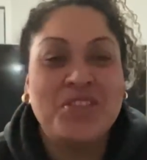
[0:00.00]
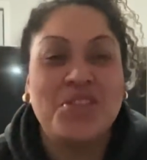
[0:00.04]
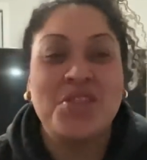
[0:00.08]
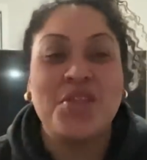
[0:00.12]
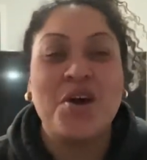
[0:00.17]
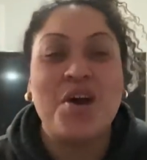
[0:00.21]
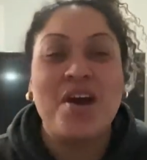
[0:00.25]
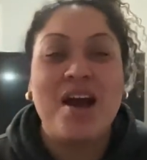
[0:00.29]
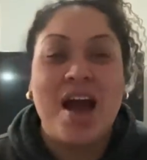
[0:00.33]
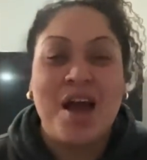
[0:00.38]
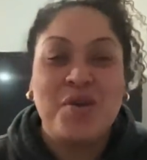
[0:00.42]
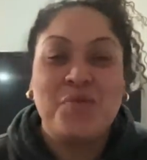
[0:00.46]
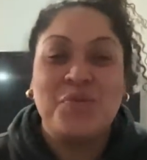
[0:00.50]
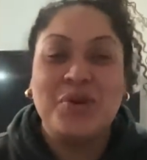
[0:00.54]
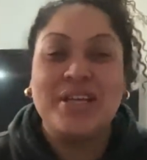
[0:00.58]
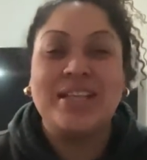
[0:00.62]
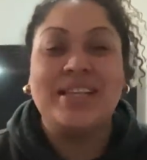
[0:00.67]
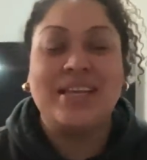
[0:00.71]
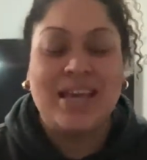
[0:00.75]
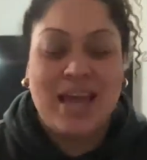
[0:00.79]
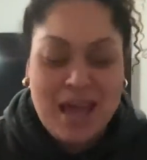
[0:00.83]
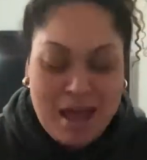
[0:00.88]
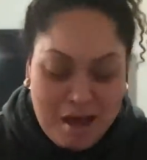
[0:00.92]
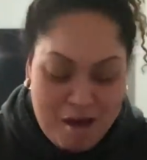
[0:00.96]
Like... no,
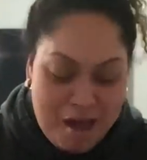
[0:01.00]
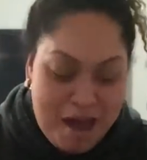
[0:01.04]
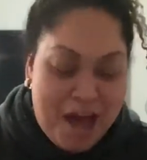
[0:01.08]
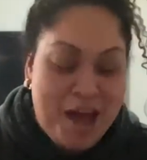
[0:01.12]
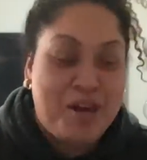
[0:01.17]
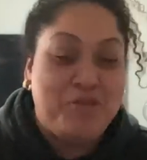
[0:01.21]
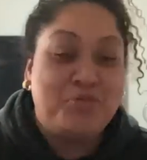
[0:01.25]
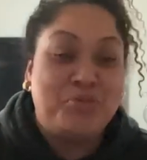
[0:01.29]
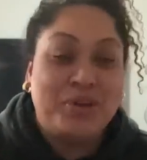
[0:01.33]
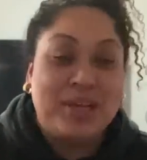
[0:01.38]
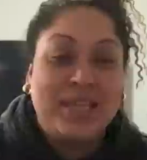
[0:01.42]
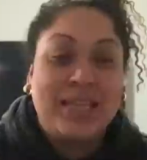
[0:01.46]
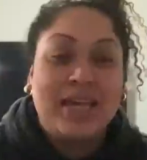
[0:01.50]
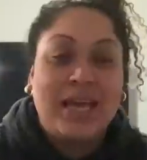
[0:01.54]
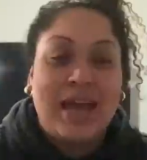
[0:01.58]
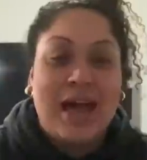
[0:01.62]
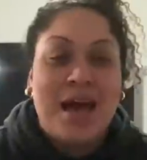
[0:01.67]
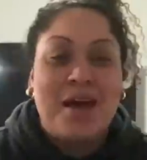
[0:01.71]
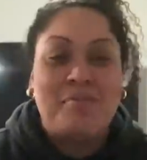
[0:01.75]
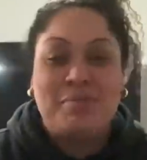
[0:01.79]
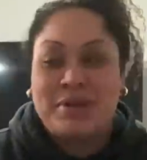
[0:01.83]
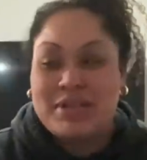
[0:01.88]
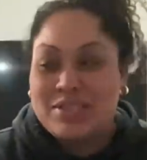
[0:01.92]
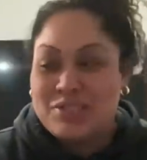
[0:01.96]
I really
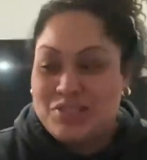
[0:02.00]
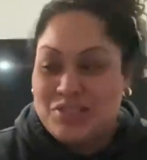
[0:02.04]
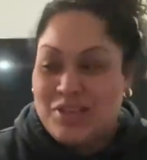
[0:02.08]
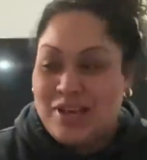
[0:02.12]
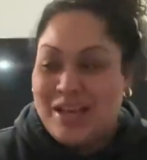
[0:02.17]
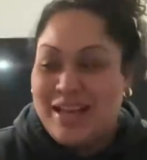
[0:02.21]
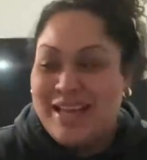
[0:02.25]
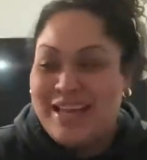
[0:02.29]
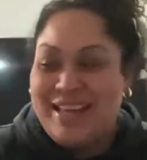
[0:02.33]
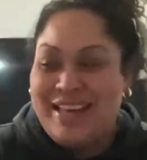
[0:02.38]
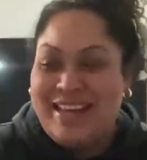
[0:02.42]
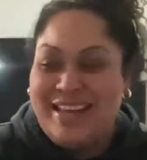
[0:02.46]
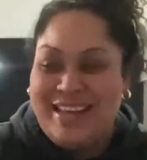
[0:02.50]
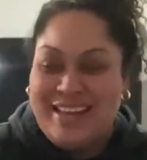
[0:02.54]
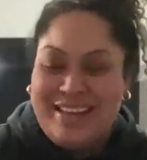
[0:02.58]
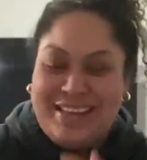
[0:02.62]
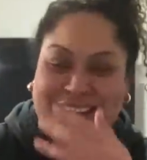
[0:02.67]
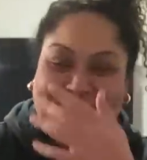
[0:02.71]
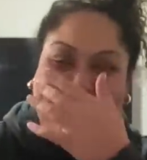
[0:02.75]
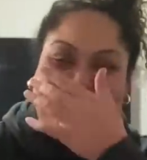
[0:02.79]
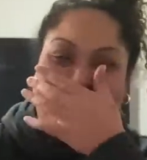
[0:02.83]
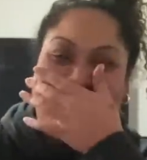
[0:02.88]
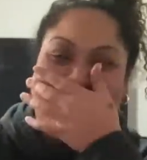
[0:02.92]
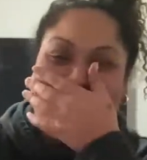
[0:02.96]
am excited.
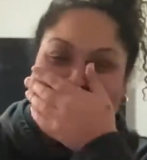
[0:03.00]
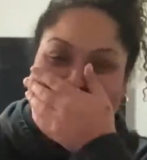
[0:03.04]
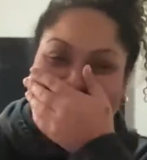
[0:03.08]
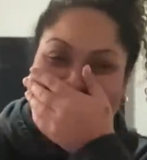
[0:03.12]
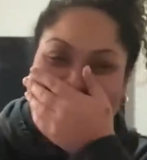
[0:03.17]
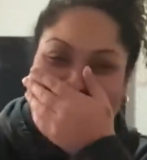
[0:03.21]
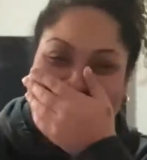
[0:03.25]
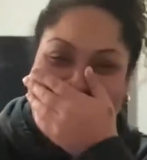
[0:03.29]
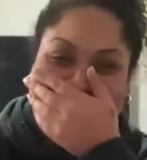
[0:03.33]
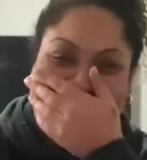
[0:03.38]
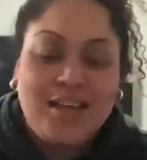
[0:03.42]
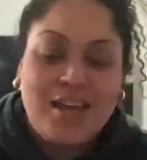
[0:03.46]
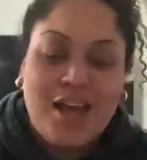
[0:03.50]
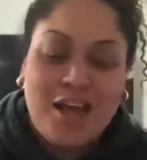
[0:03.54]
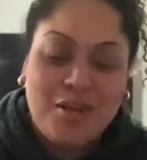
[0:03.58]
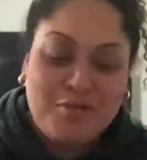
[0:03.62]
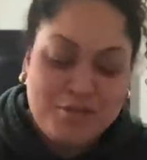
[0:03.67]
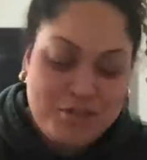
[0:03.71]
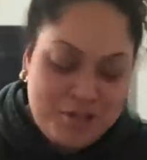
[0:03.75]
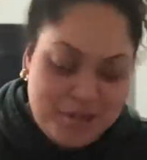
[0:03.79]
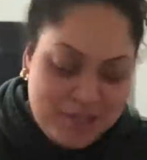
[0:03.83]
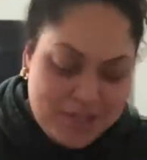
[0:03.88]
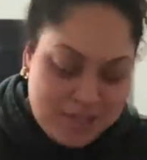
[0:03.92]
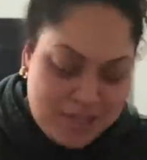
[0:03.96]
Yeah, I'm
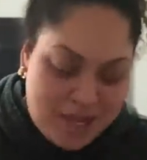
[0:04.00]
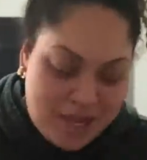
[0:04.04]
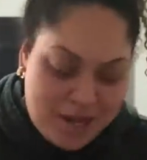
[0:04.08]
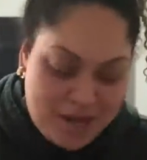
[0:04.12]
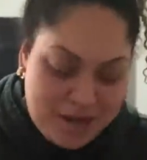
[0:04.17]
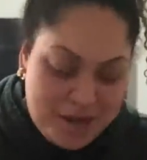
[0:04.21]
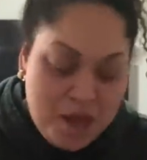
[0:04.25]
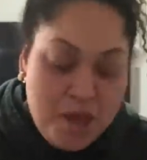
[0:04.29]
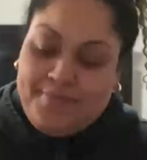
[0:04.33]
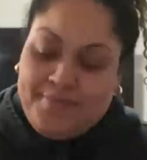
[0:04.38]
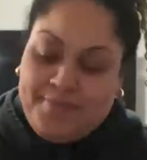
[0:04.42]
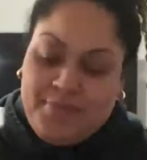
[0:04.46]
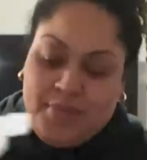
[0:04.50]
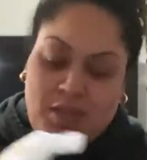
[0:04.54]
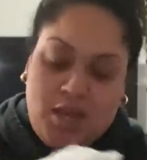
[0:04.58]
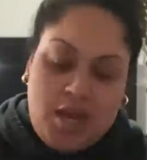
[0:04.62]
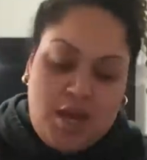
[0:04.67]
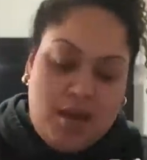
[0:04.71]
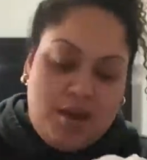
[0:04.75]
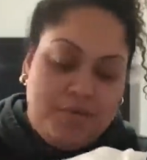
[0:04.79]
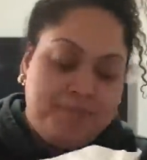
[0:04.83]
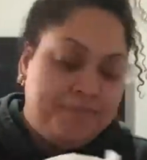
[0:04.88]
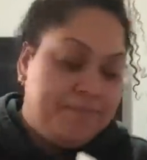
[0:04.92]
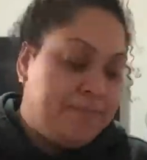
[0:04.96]
so excited.
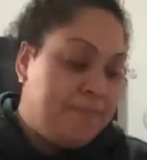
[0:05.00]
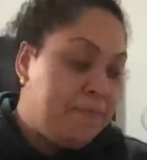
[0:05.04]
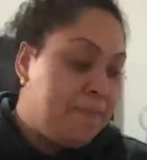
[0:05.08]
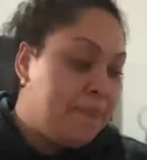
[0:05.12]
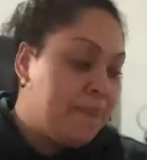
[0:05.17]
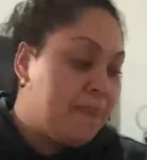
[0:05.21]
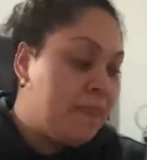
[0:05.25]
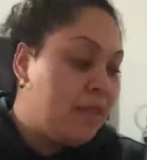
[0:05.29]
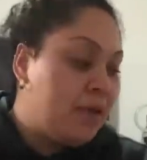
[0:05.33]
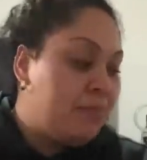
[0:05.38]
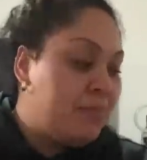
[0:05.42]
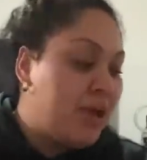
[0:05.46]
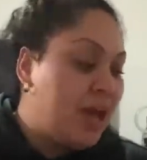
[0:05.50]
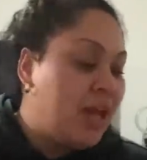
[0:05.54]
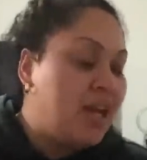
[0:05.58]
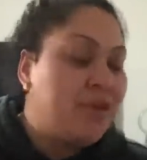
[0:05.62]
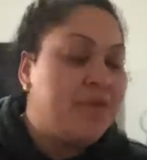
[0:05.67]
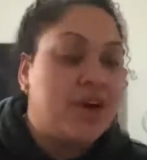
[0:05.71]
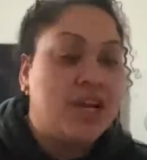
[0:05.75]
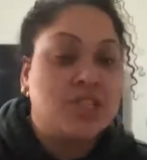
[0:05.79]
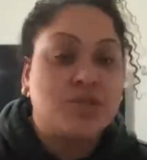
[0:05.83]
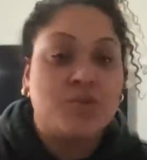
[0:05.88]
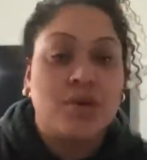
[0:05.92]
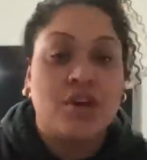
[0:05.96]
Yeah. But
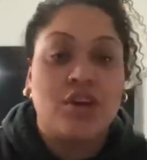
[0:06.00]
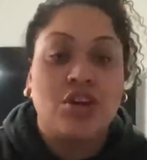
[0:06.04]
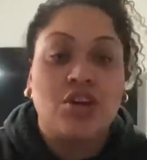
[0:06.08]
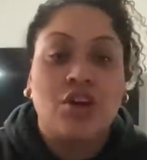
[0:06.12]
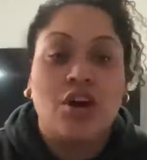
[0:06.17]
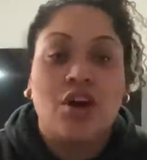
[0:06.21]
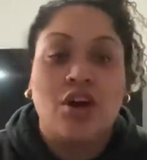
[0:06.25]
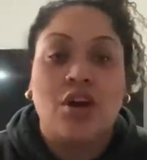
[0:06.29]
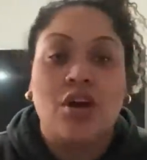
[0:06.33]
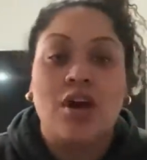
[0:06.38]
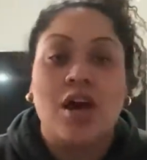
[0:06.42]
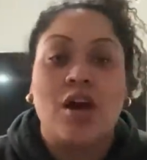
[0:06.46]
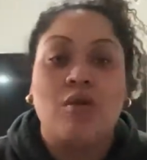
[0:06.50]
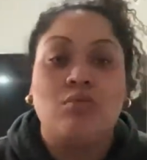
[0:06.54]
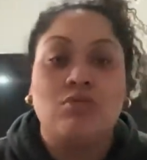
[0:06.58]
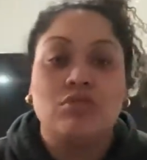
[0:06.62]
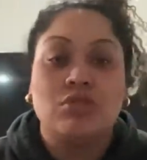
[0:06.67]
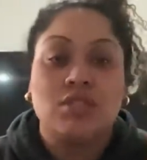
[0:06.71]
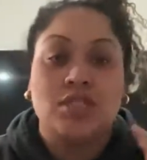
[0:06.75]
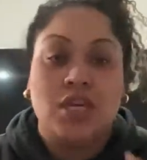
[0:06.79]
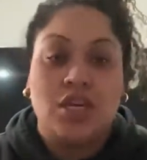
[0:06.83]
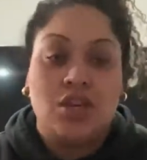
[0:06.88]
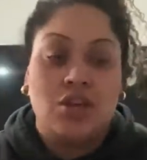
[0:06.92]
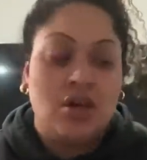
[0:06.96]
anyways, we're gonna go and we'll
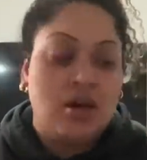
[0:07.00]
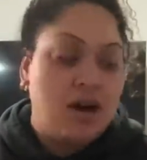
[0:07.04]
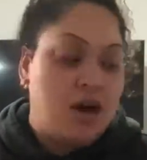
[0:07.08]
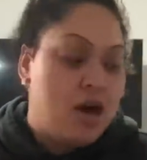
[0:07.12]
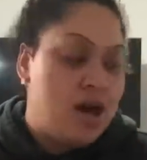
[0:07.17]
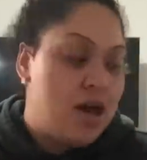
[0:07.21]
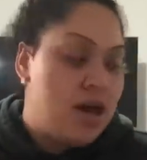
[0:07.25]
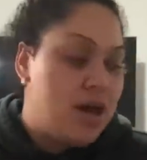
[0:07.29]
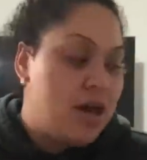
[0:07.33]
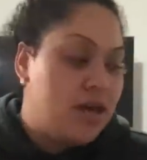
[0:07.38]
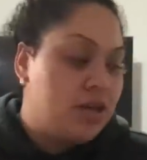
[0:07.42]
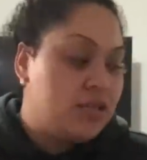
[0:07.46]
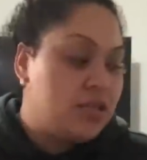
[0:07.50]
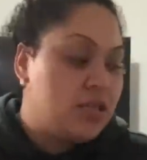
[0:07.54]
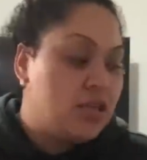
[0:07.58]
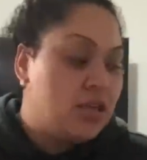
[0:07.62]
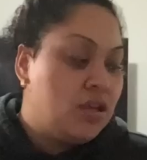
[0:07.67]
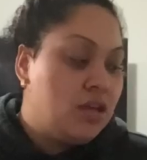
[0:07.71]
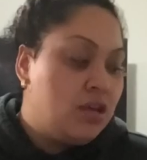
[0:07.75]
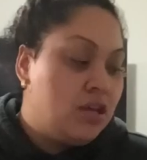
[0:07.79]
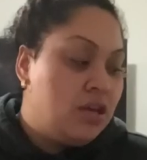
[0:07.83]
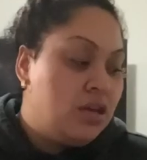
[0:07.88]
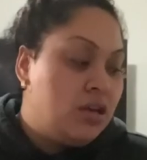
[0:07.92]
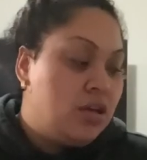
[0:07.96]
see you guys
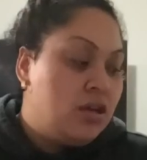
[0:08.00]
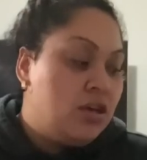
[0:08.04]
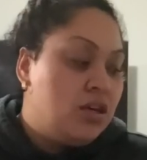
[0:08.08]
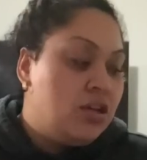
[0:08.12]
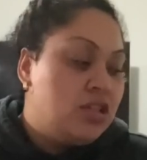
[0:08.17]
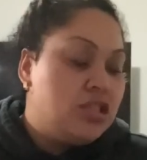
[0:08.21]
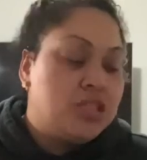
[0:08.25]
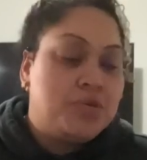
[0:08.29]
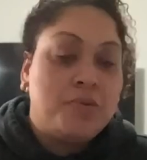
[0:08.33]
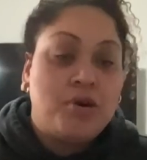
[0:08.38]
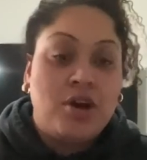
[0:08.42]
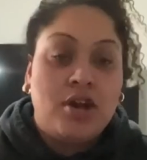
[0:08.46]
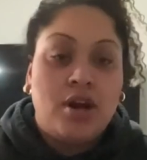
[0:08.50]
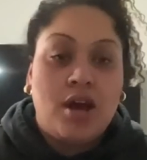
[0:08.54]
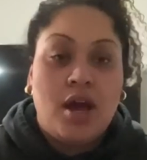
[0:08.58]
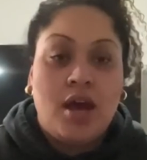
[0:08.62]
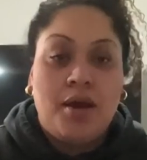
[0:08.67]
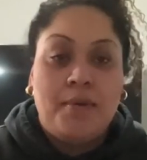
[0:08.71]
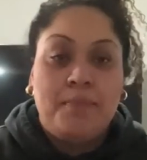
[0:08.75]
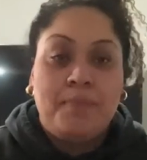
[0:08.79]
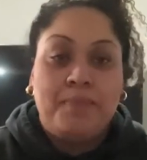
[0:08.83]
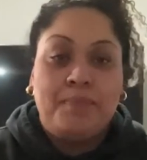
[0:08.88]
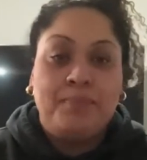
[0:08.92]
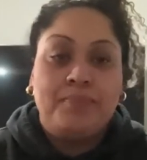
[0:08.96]
tomorrow night.
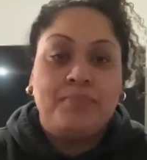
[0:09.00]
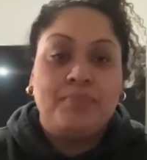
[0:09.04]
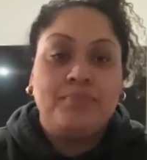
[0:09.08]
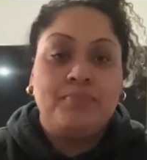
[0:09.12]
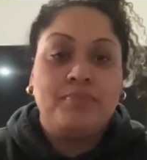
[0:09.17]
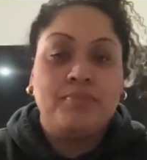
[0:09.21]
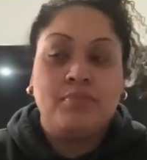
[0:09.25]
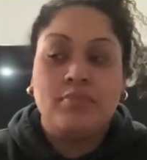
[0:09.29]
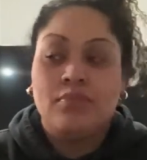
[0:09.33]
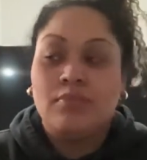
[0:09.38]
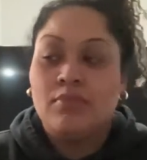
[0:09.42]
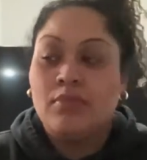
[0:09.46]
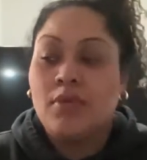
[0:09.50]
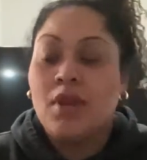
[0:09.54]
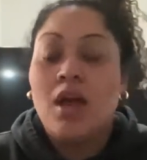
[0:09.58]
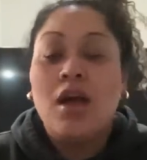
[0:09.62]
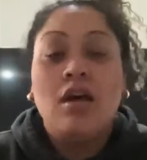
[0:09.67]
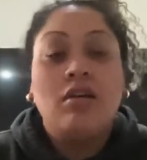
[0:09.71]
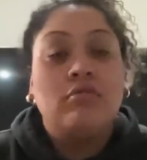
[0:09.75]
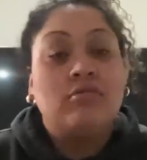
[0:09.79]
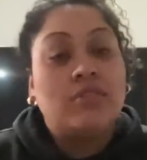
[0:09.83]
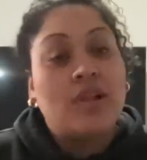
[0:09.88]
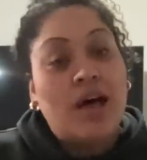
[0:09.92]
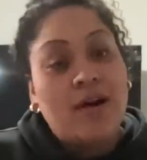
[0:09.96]

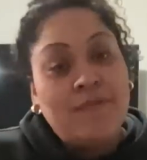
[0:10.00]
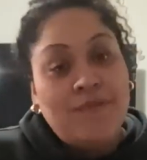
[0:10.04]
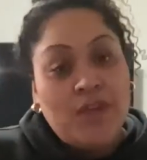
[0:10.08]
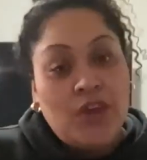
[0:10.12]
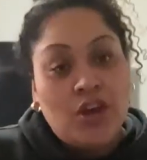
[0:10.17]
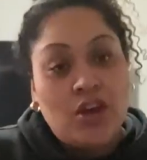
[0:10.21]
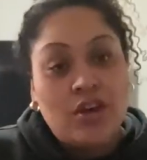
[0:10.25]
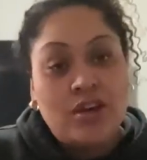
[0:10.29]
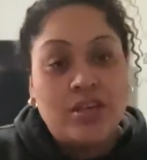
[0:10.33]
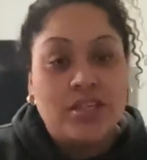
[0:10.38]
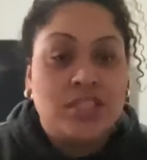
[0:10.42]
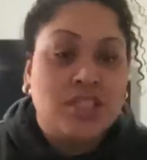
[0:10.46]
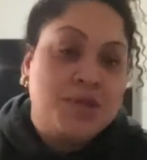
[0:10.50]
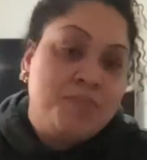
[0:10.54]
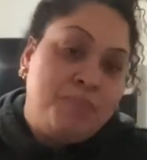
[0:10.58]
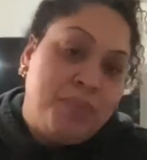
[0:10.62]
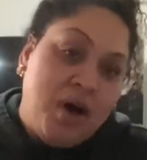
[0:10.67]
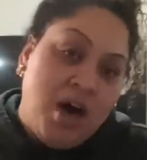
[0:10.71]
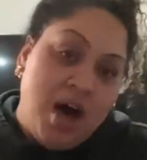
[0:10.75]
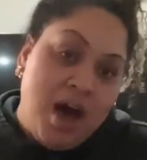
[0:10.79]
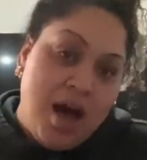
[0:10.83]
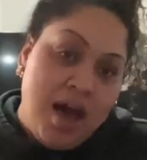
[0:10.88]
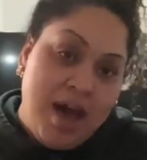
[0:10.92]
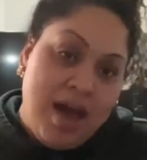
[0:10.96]
Love yous,
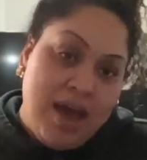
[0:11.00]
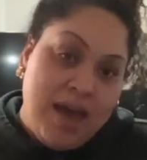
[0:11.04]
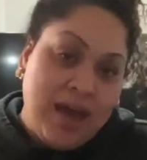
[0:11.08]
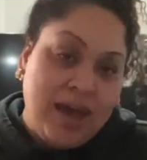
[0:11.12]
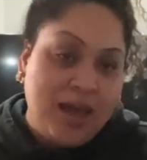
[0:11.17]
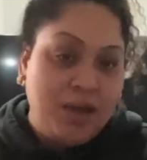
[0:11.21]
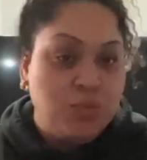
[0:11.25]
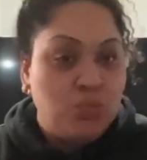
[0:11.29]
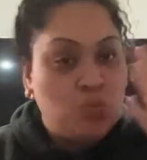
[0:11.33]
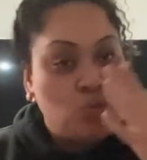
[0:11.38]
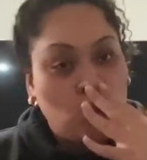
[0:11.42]
bye.